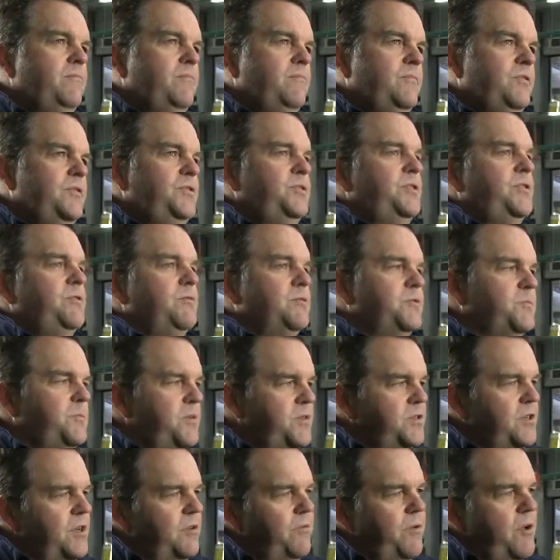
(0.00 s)
this year
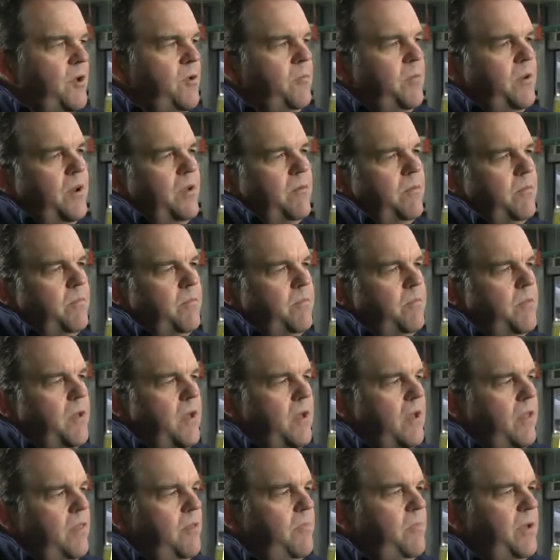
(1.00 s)
especially, we opened up
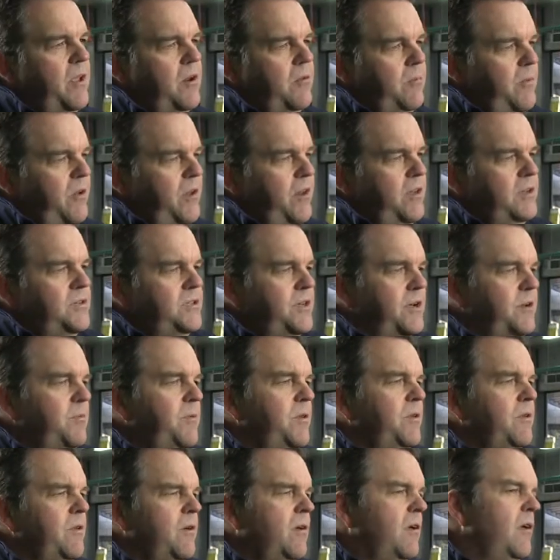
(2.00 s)
uh, the panel beating
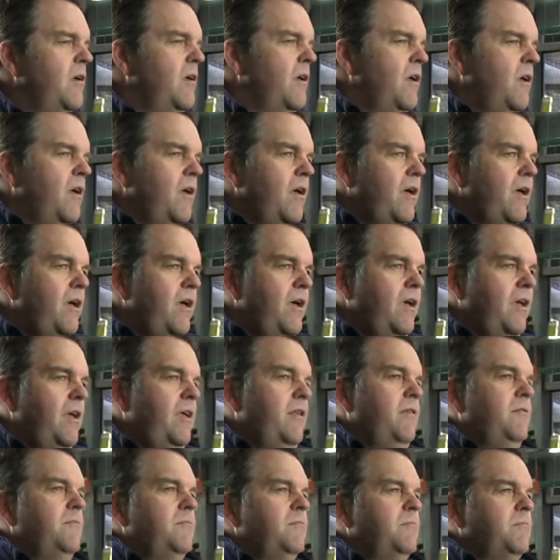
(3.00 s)
segment
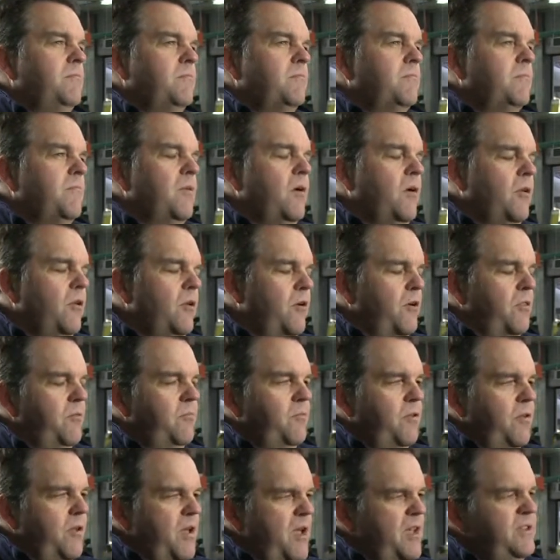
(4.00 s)
and a lot of them
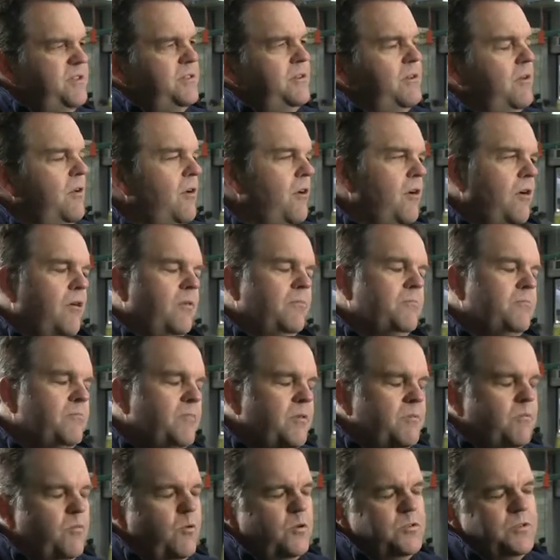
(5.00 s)
were hesitant, oh,
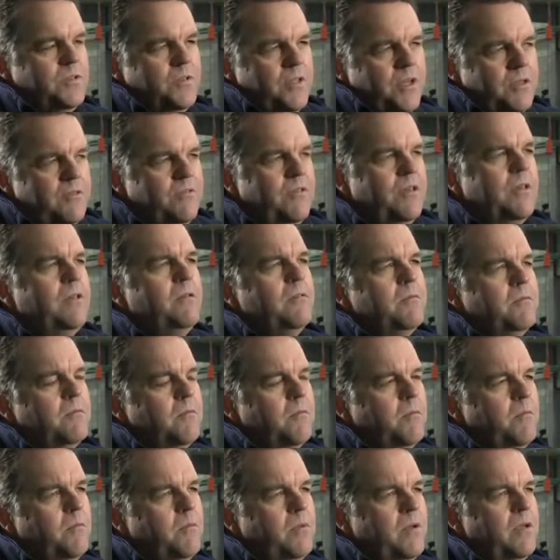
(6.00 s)
it wasn't their thing,
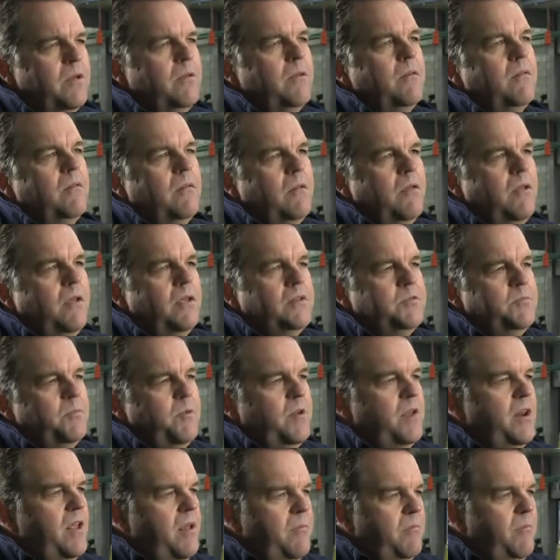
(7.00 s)
but it's
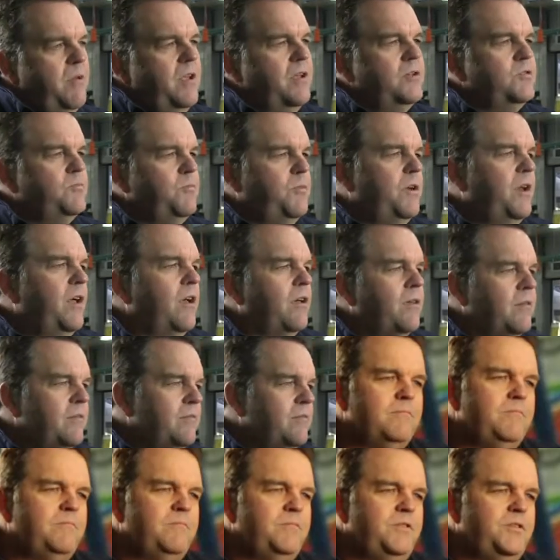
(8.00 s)
been our biggest winner
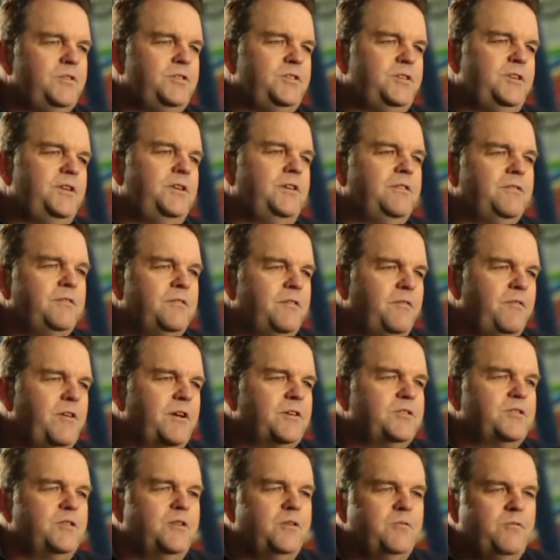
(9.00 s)
this year. They've
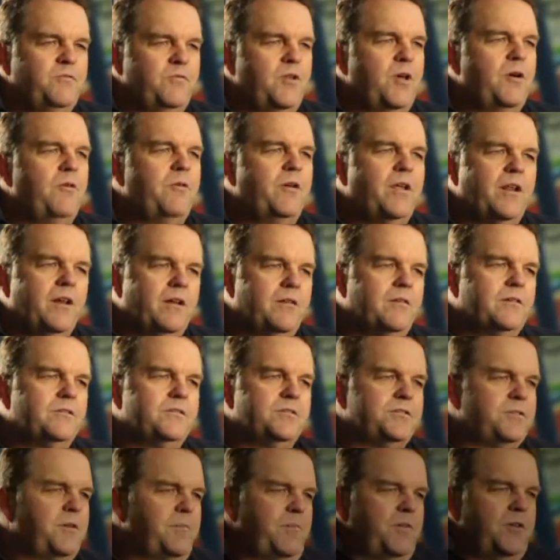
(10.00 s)
actually flown at it
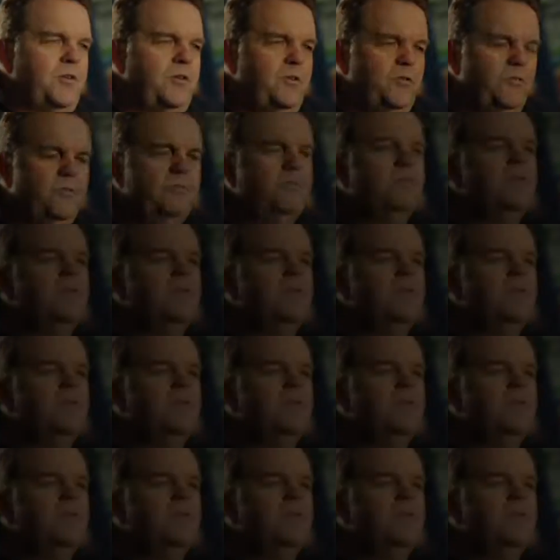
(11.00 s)
because it's something new.